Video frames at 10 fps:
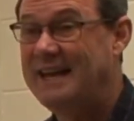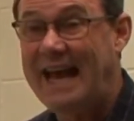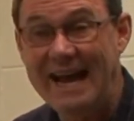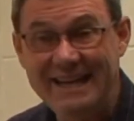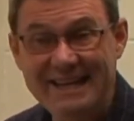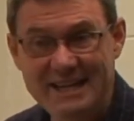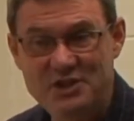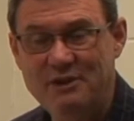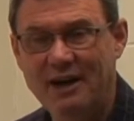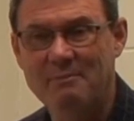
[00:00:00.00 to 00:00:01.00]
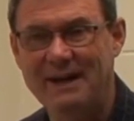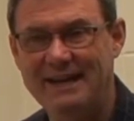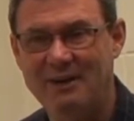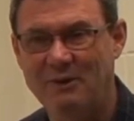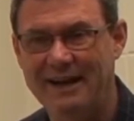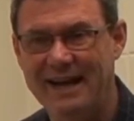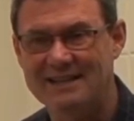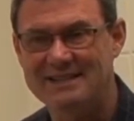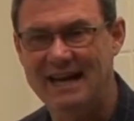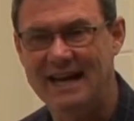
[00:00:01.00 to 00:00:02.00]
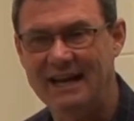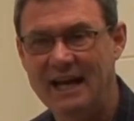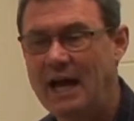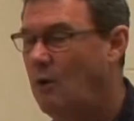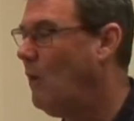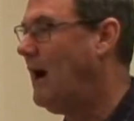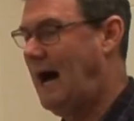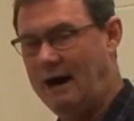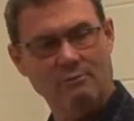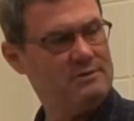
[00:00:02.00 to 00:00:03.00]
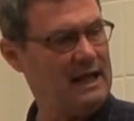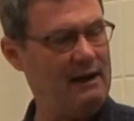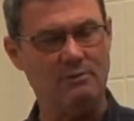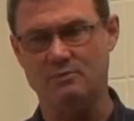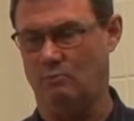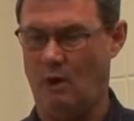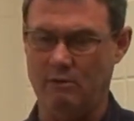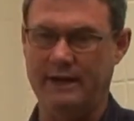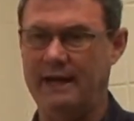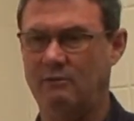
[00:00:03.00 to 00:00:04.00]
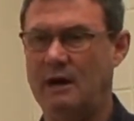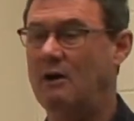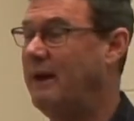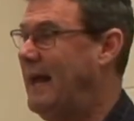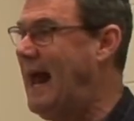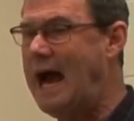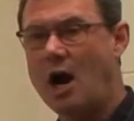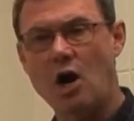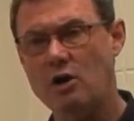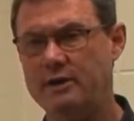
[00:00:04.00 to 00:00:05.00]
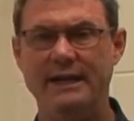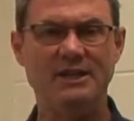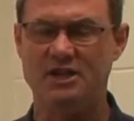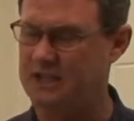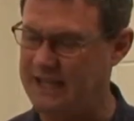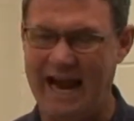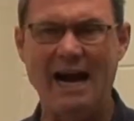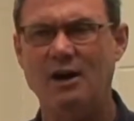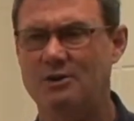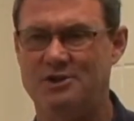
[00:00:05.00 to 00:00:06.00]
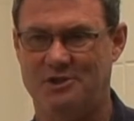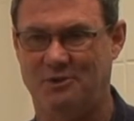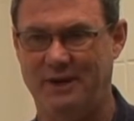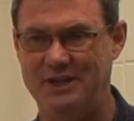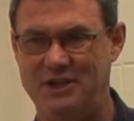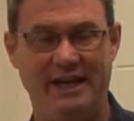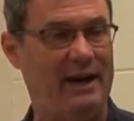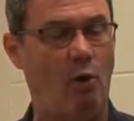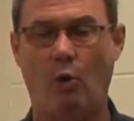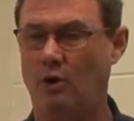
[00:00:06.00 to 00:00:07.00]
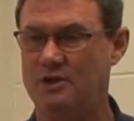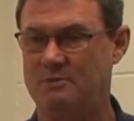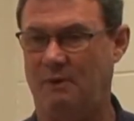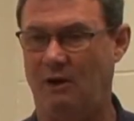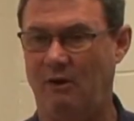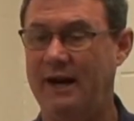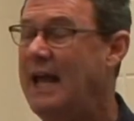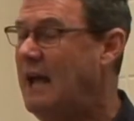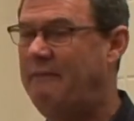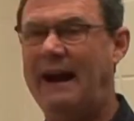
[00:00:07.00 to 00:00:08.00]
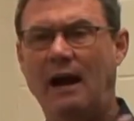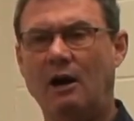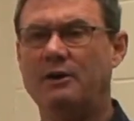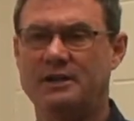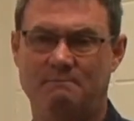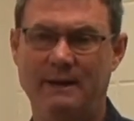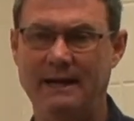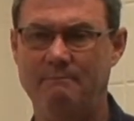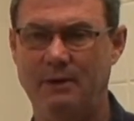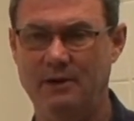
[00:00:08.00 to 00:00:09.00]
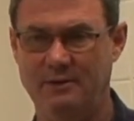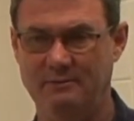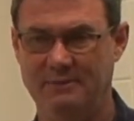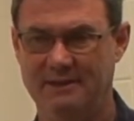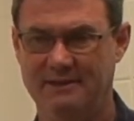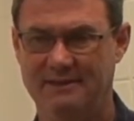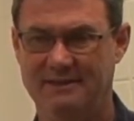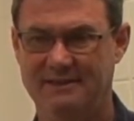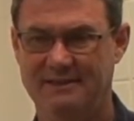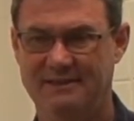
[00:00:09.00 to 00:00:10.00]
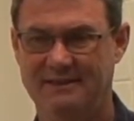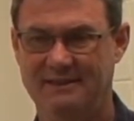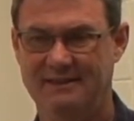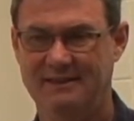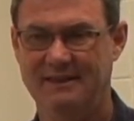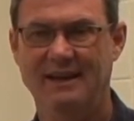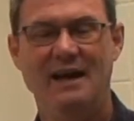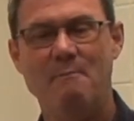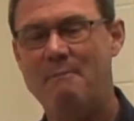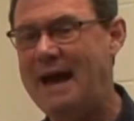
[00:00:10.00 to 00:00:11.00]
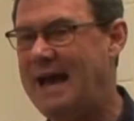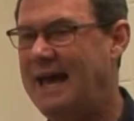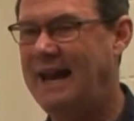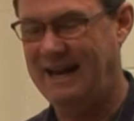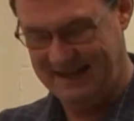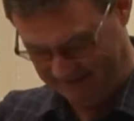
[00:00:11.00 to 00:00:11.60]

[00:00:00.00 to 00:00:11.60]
Katie, did you hear about that wreck outside? Well, I was walking down the road and I heard these tires screeching and horns blowing. Then I heard this big boom. Man,